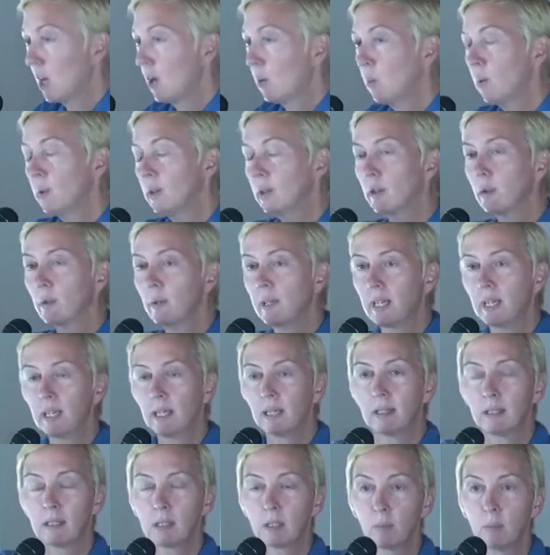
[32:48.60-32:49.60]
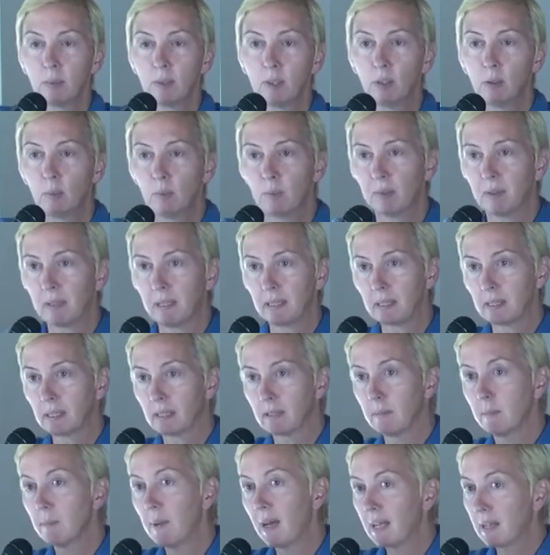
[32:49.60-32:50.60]
we're creating this
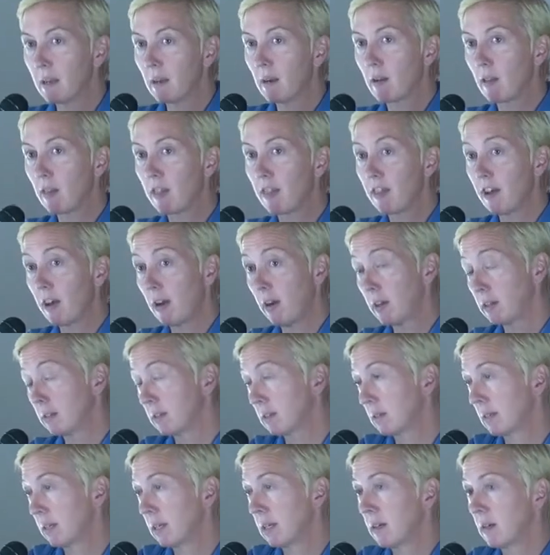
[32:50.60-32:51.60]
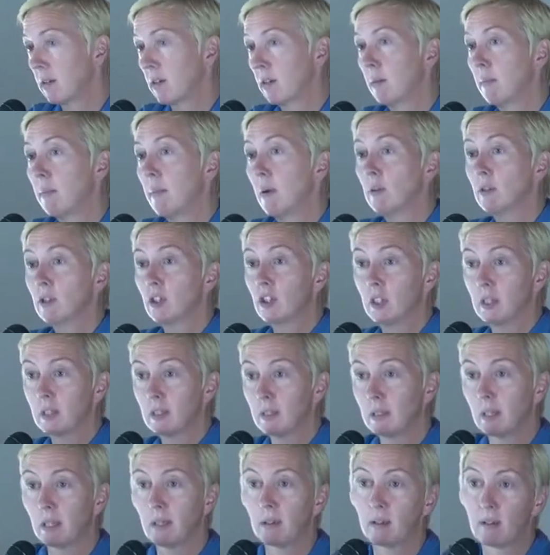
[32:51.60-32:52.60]
blueprint by our thoughts and our
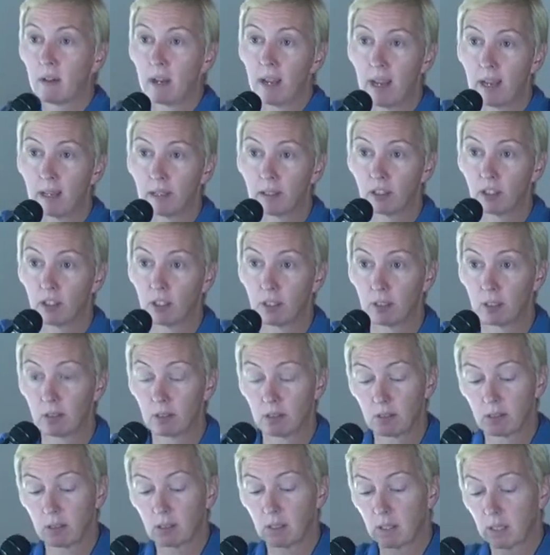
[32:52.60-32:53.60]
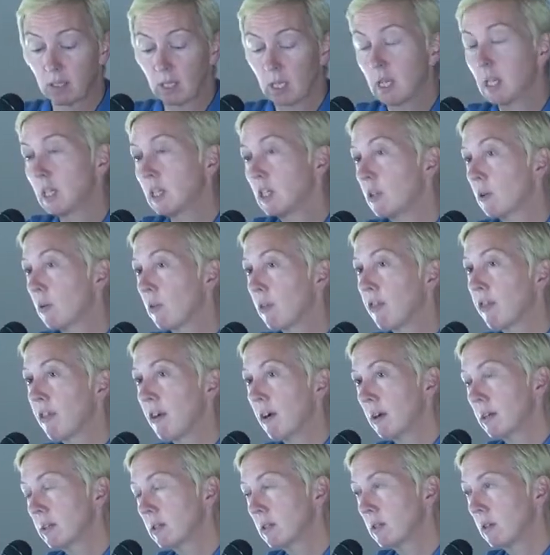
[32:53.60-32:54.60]
emotions and our actions. Your
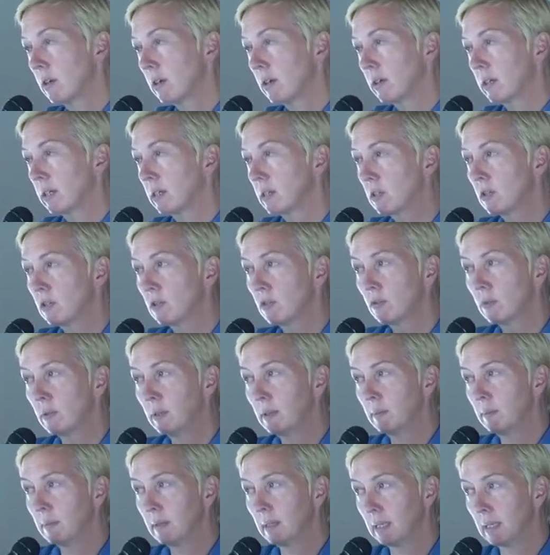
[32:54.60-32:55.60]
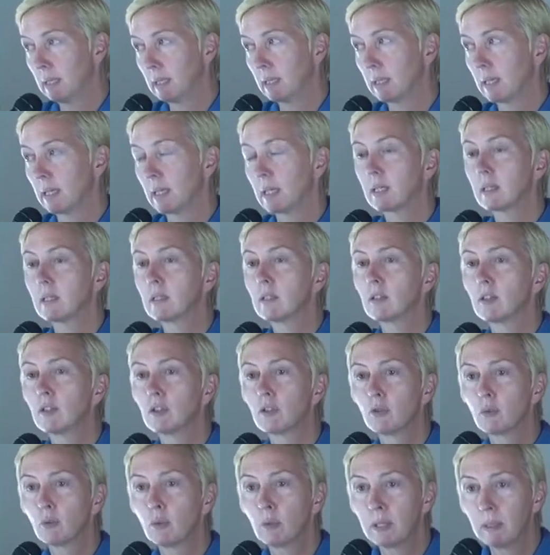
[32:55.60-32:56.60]
thoughts are extremely,
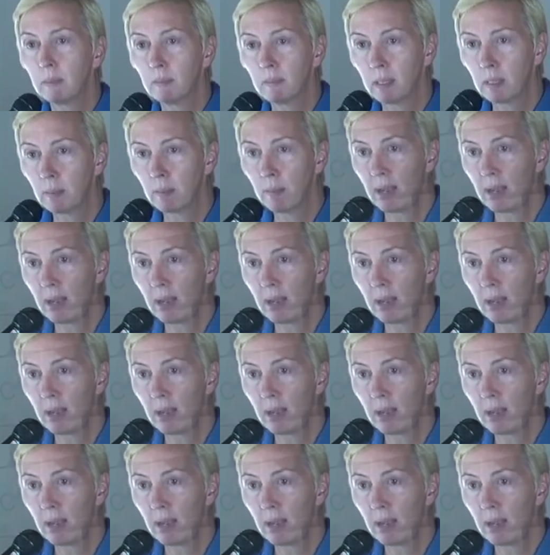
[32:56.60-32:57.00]
extremely